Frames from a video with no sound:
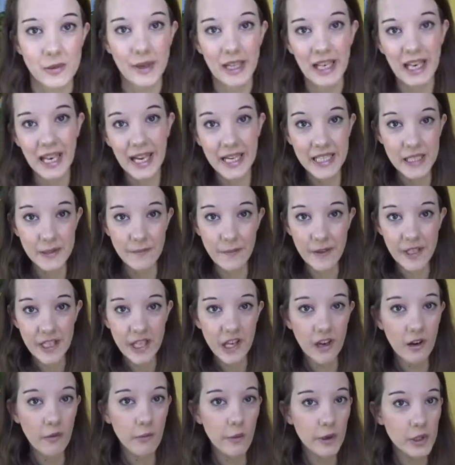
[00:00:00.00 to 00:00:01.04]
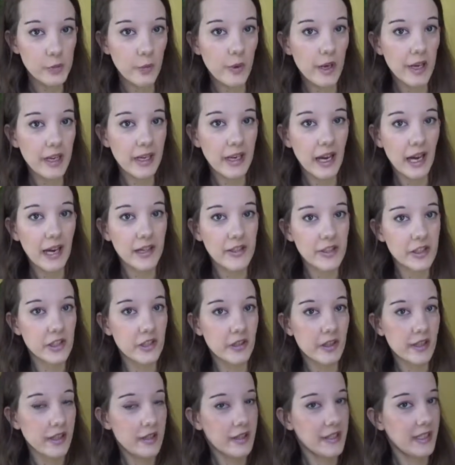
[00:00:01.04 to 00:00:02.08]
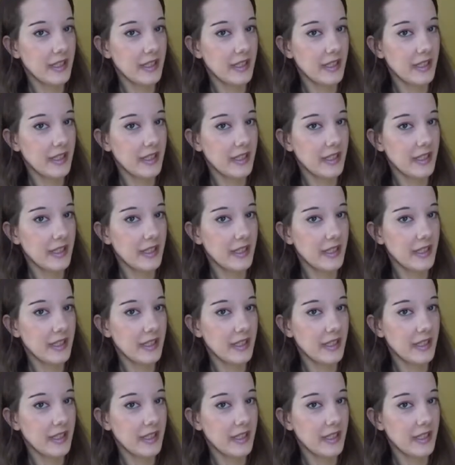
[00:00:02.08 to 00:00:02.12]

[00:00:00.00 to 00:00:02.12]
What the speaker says: So my last video was when I took